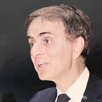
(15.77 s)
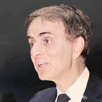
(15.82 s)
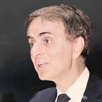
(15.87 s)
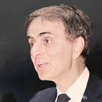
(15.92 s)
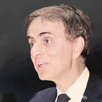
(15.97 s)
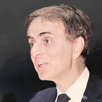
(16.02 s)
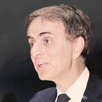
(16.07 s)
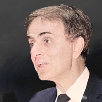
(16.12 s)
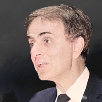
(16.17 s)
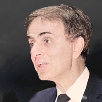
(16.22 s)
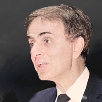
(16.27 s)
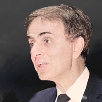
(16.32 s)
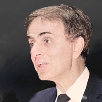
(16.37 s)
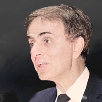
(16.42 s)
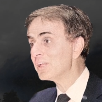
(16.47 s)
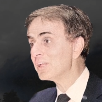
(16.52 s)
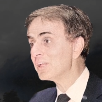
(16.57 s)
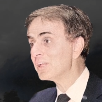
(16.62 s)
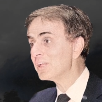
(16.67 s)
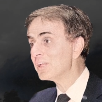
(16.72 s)

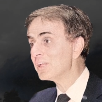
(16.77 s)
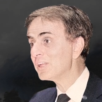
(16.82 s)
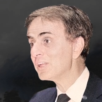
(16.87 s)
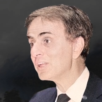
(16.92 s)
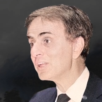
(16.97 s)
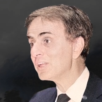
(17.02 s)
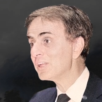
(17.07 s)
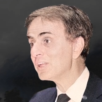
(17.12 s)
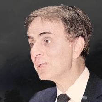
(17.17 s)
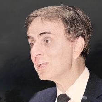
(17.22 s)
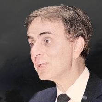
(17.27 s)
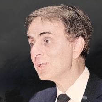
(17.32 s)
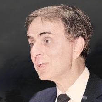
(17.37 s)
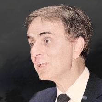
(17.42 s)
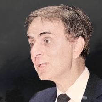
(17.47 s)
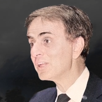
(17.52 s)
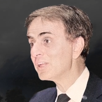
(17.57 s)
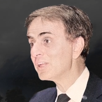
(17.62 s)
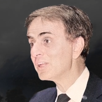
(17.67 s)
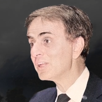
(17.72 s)

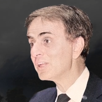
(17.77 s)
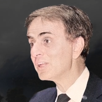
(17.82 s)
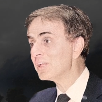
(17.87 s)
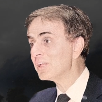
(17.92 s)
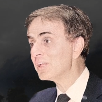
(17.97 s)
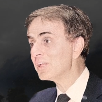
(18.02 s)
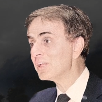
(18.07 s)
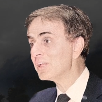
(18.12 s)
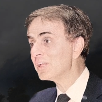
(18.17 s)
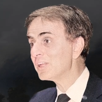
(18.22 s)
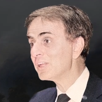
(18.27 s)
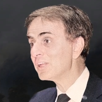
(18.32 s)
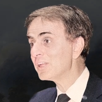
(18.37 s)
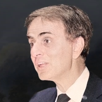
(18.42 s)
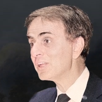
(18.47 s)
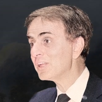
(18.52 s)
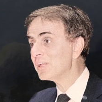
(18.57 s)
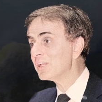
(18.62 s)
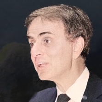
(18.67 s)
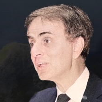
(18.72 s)

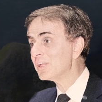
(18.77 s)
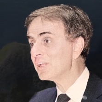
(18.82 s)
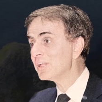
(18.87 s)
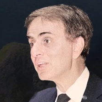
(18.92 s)
No one is speaking in this clip.